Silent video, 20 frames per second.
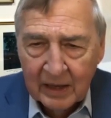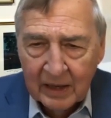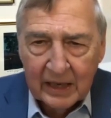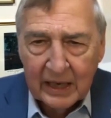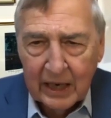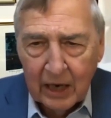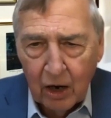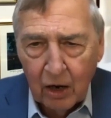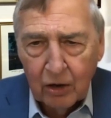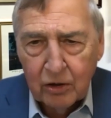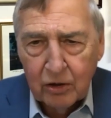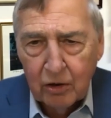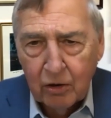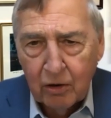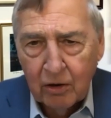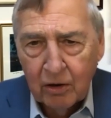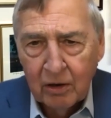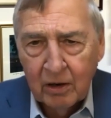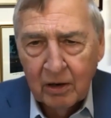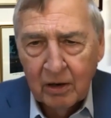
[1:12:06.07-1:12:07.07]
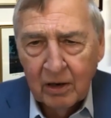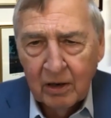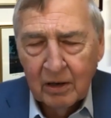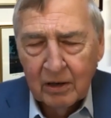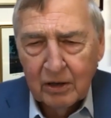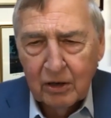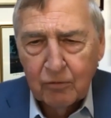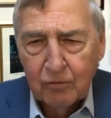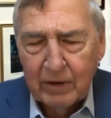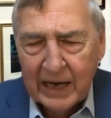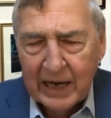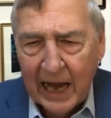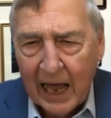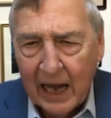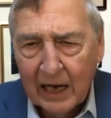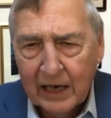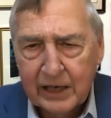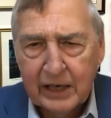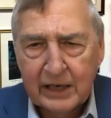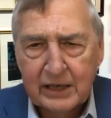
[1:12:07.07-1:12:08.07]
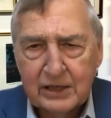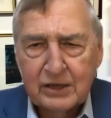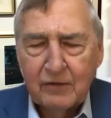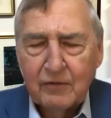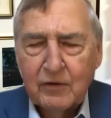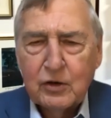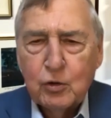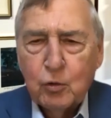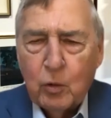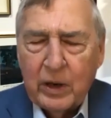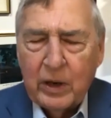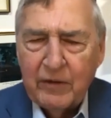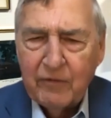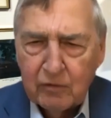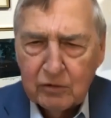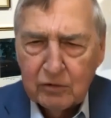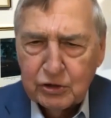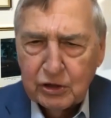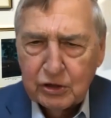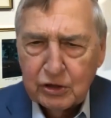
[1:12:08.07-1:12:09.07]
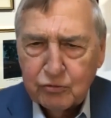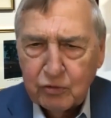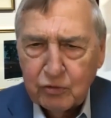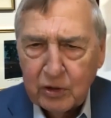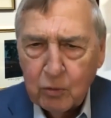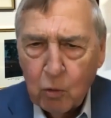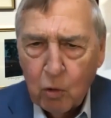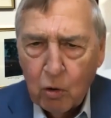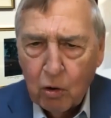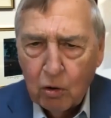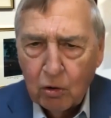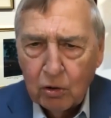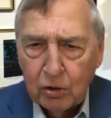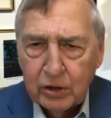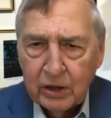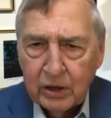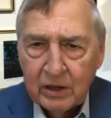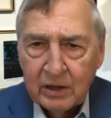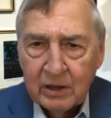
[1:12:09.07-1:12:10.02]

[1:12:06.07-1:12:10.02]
The other, the realities of a 21st century world